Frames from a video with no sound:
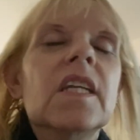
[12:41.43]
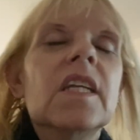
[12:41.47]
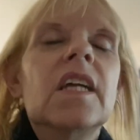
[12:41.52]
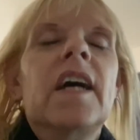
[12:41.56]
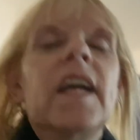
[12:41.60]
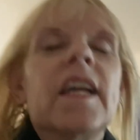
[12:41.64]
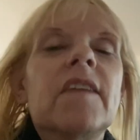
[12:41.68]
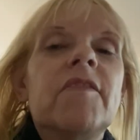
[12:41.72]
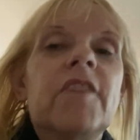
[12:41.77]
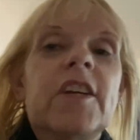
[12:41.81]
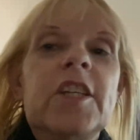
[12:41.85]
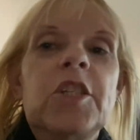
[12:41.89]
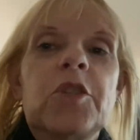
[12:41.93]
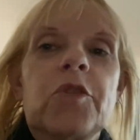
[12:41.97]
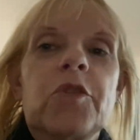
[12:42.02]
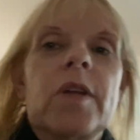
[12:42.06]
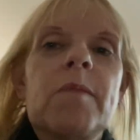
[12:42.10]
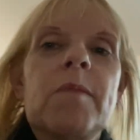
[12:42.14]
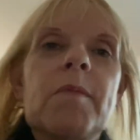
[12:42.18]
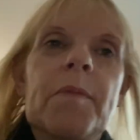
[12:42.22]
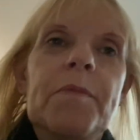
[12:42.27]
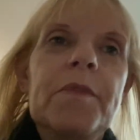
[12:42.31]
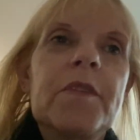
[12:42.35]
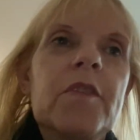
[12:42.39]
I have ice
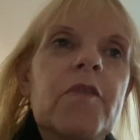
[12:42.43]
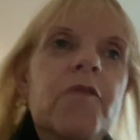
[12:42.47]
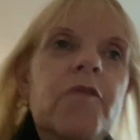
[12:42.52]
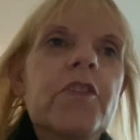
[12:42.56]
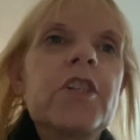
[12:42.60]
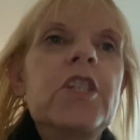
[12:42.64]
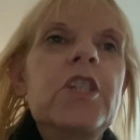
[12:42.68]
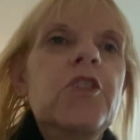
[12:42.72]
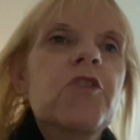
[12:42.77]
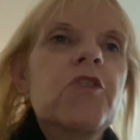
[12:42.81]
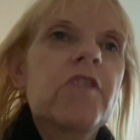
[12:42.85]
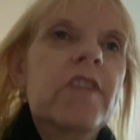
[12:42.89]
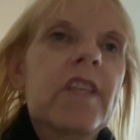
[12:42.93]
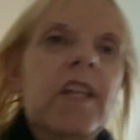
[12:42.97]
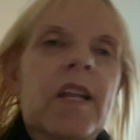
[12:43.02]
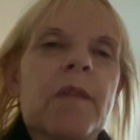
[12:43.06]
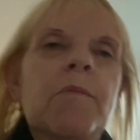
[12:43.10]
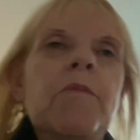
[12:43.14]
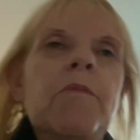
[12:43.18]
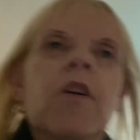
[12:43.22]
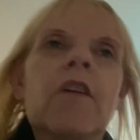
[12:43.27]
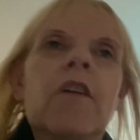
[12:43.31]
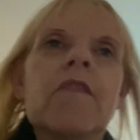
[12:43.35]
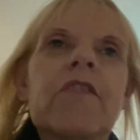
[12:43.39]
cream up in the freezer that I
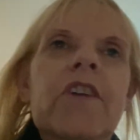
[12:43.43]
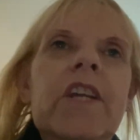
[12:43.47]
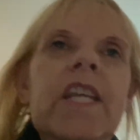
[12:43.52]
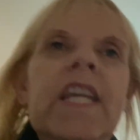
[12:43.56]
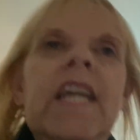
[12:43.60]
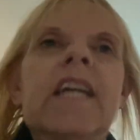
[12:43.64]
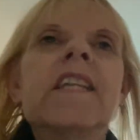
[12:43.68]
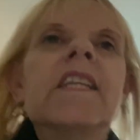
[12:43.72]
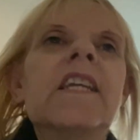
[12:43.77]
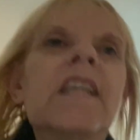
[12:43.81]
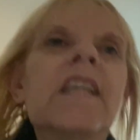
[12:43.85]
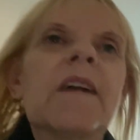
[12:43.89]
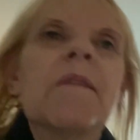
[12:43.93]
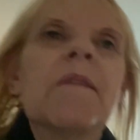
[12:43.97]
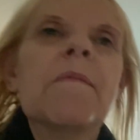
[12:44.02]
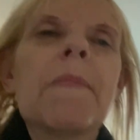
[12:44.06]
bought for Kenny.